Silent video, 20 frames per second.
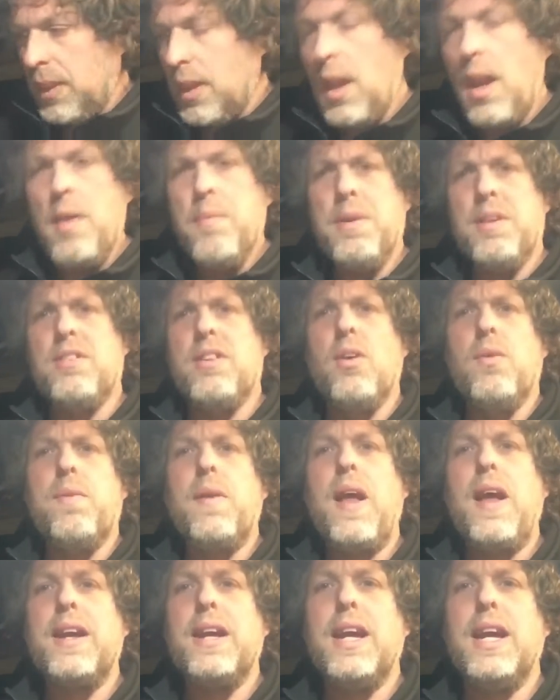But still
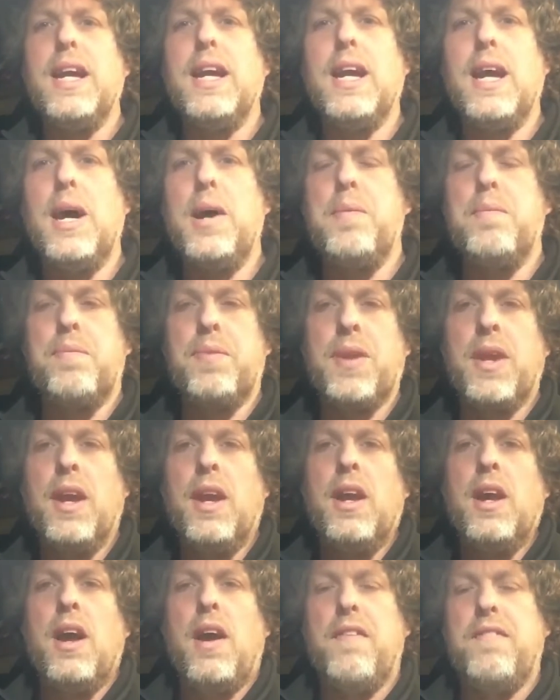plenty of
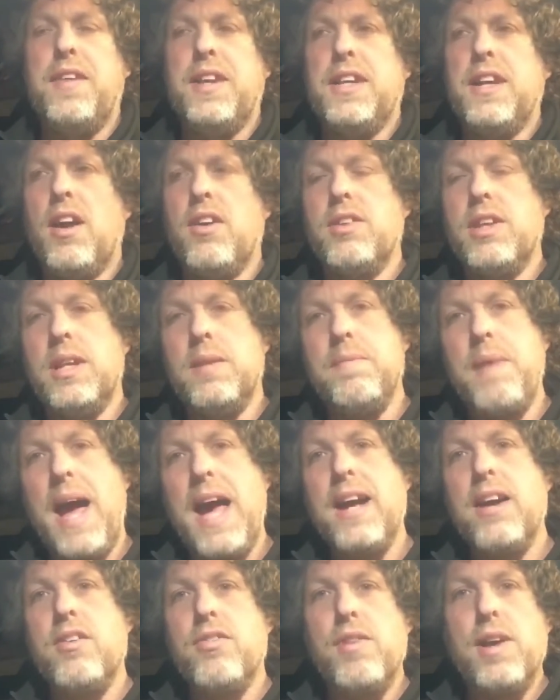videos in the
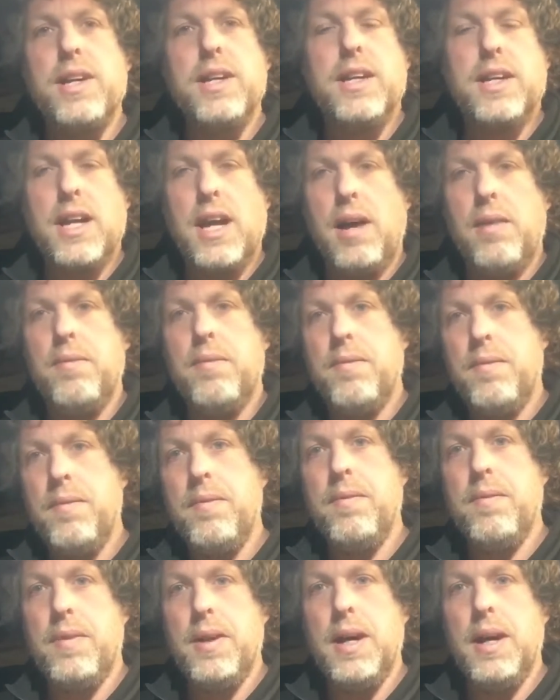bank ready to come
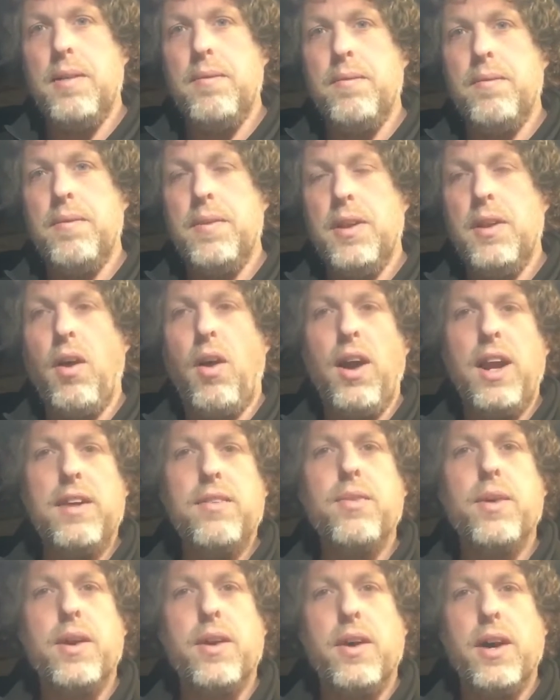live
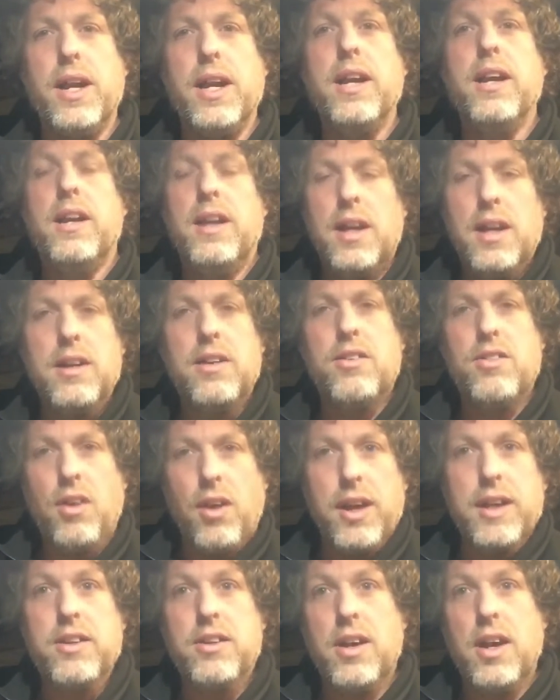when I
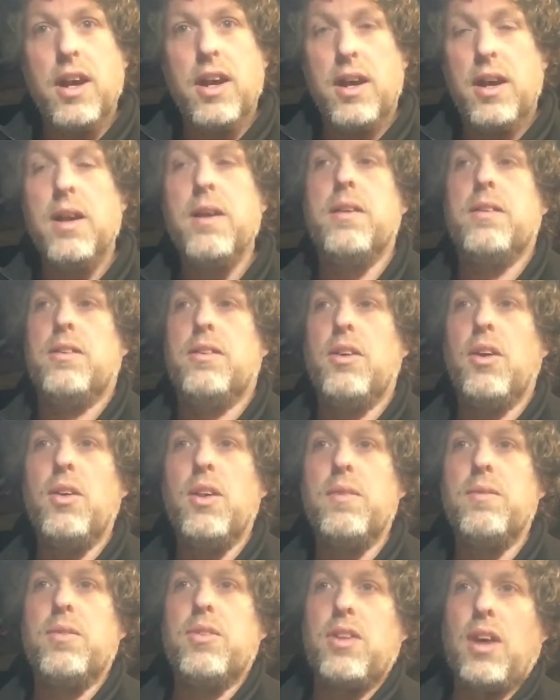decide to do
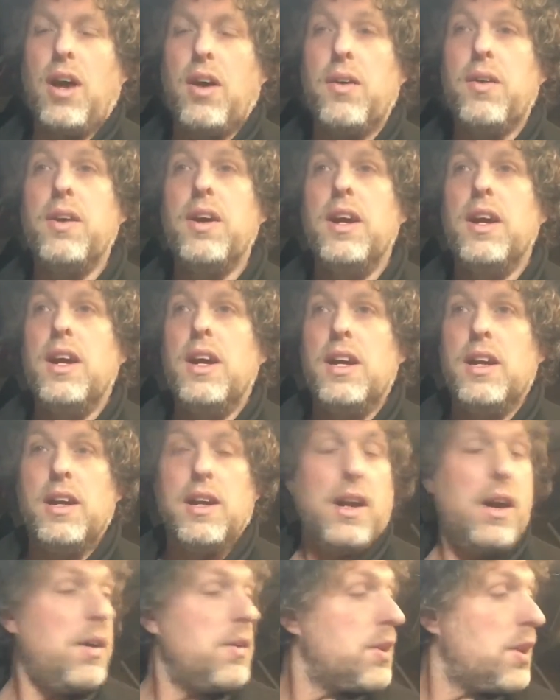them. So, you
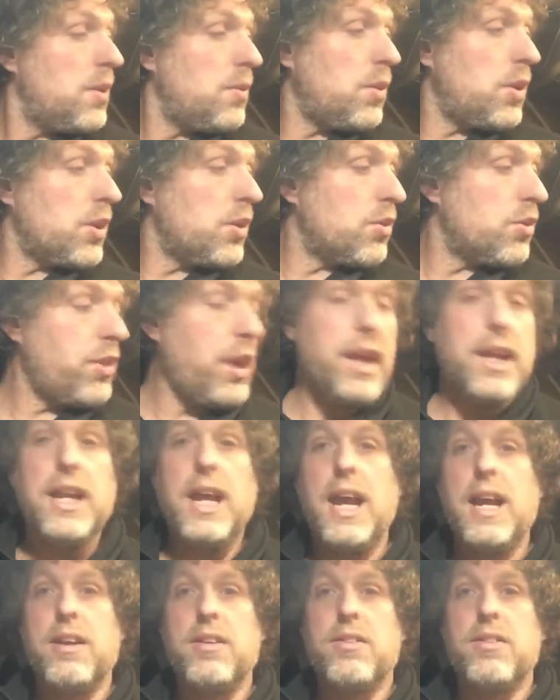know, I don't know what you'll see
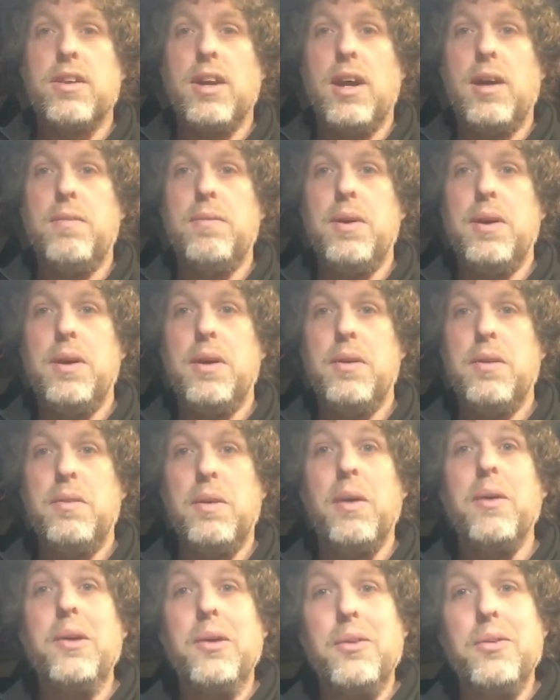next.
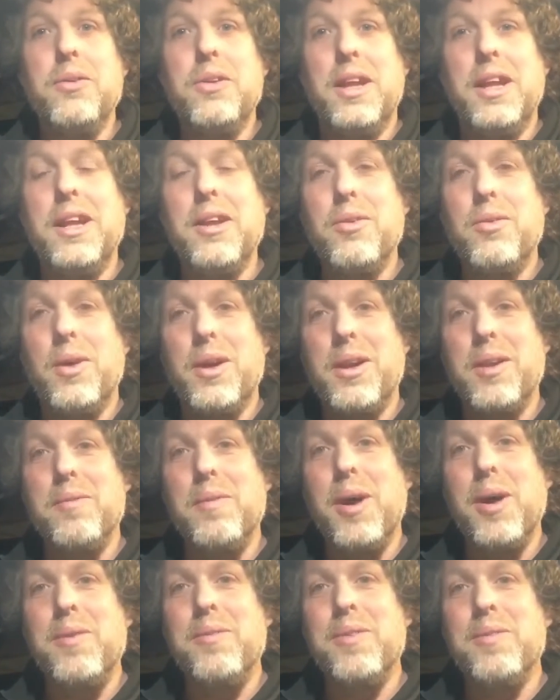Well, you'll see this one at the
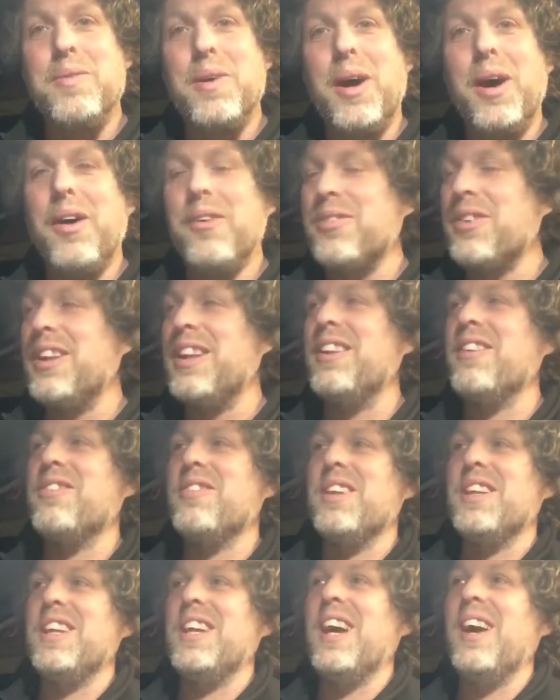moment, but after this
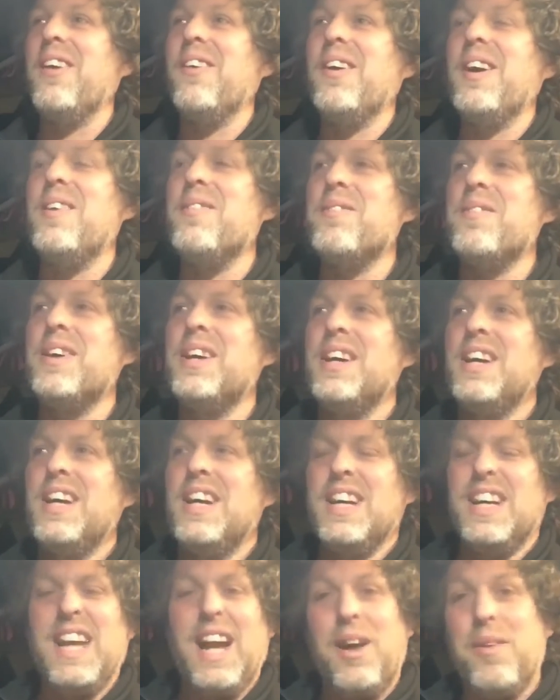video,
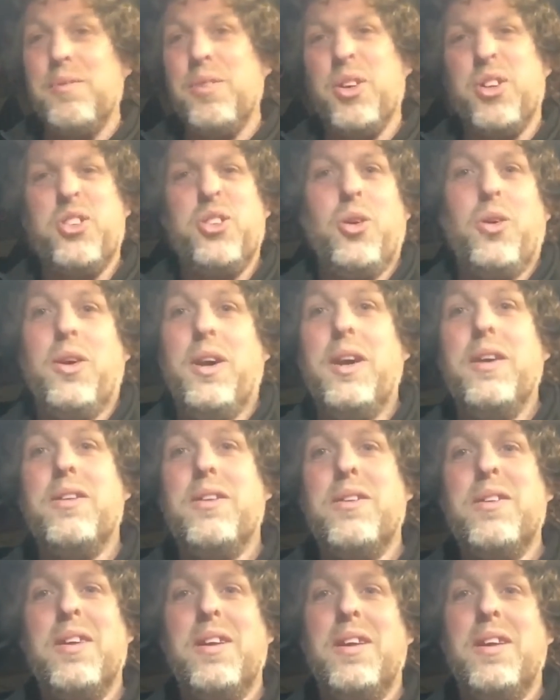yeah, not sure. It's